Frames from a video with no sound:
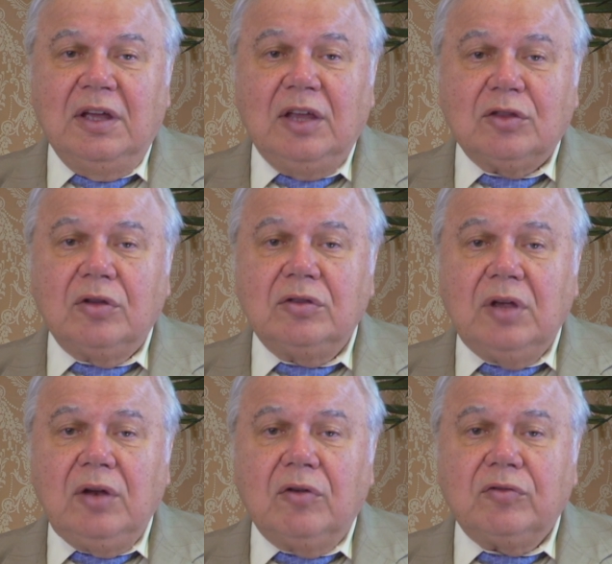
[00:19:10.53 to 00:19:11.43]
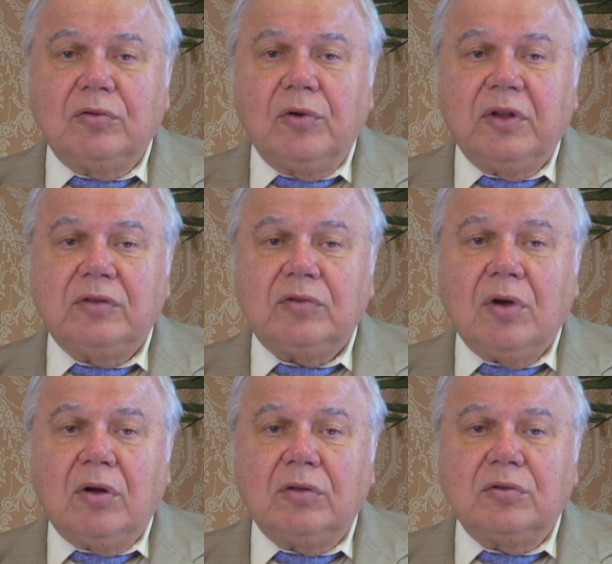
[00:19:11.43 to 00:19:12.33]
It continues to
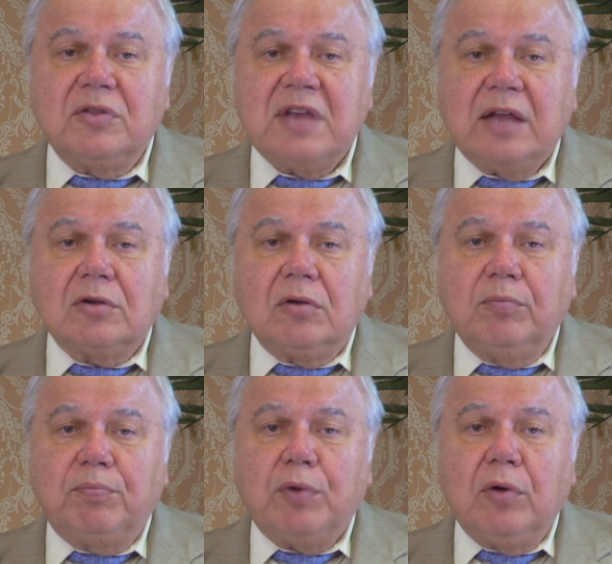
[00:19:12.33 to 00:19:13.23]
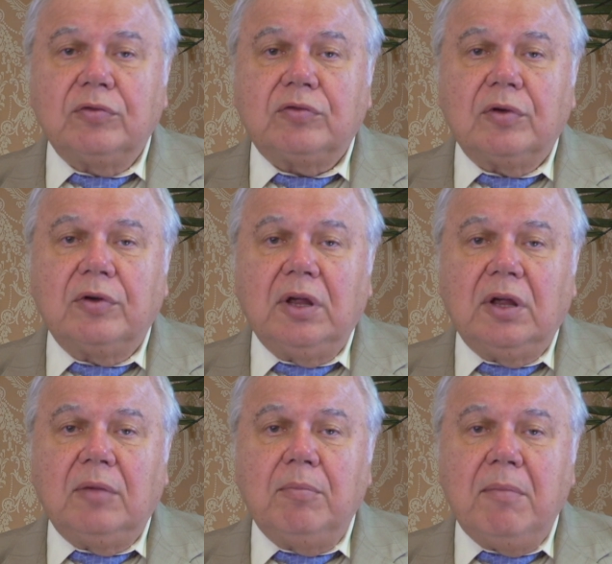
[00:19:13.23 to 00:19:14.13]
resort to that
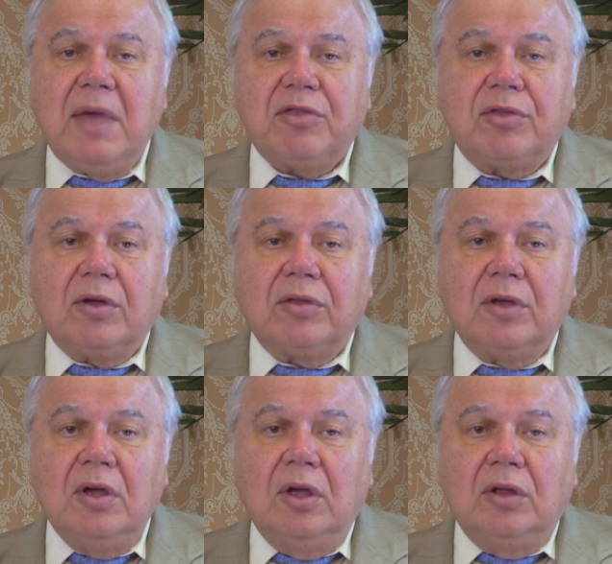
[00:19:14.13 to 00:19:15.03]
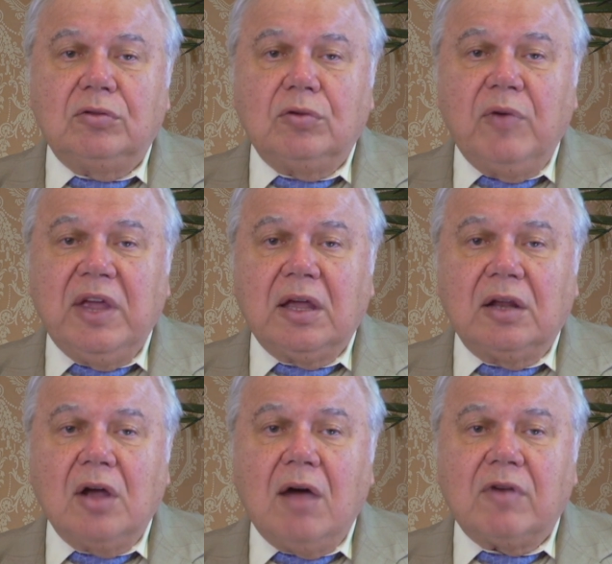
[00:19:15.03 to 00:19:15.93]
compulsory method to
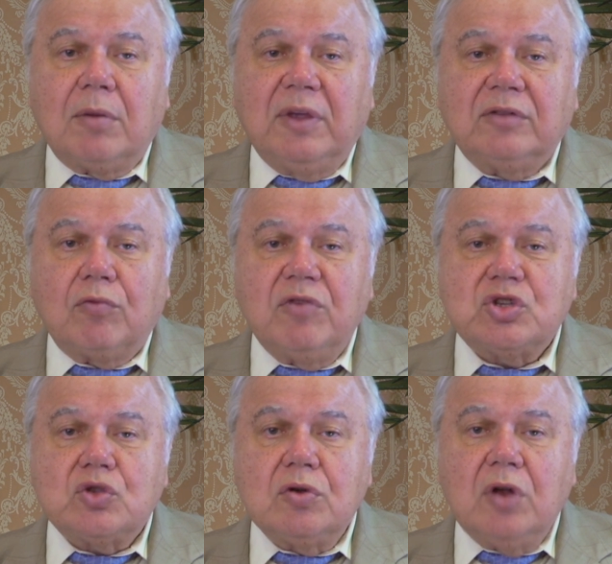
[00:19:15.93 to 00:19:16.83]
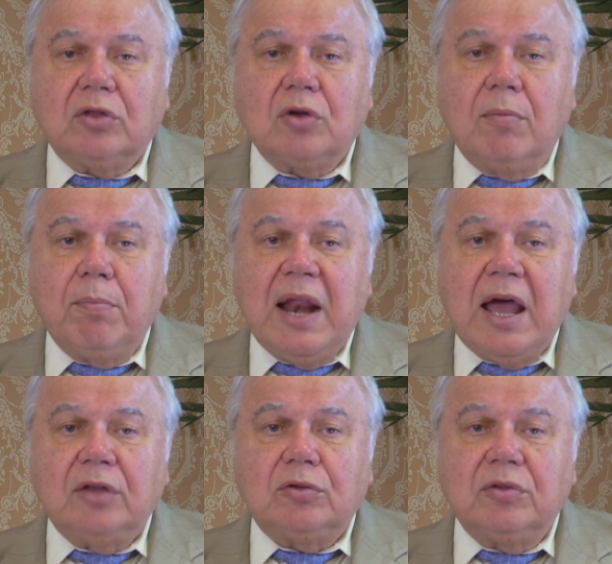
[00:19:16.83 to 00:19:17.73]
weaken governments which do not
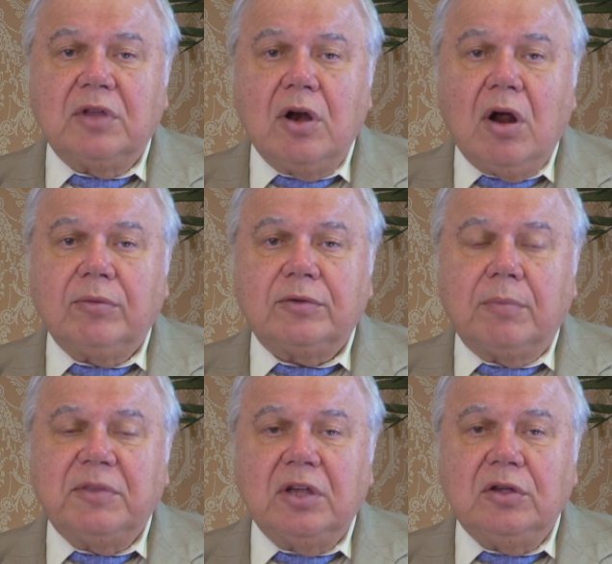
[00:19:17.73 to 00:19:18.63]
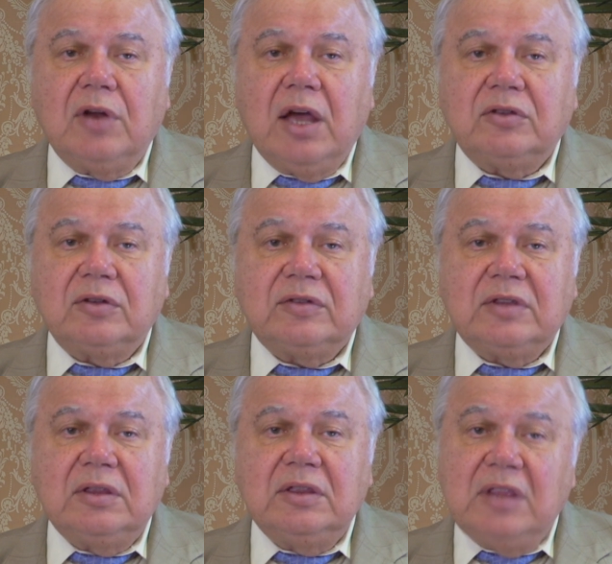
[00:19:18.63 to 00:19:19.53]
comply to the norms of the United
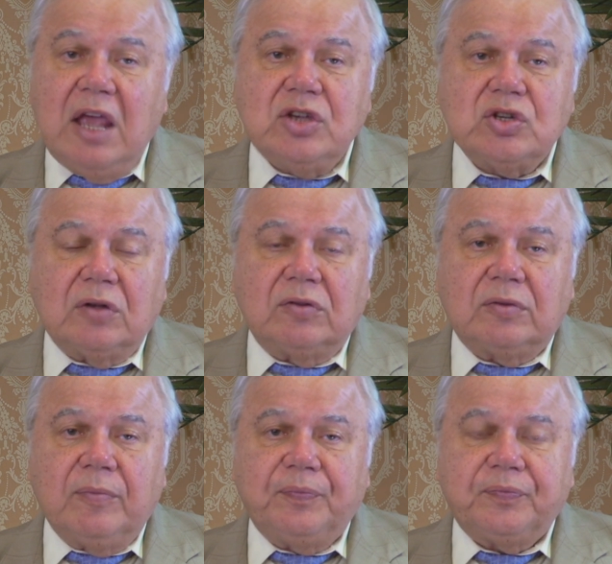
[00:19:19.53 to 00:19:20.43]
Nations.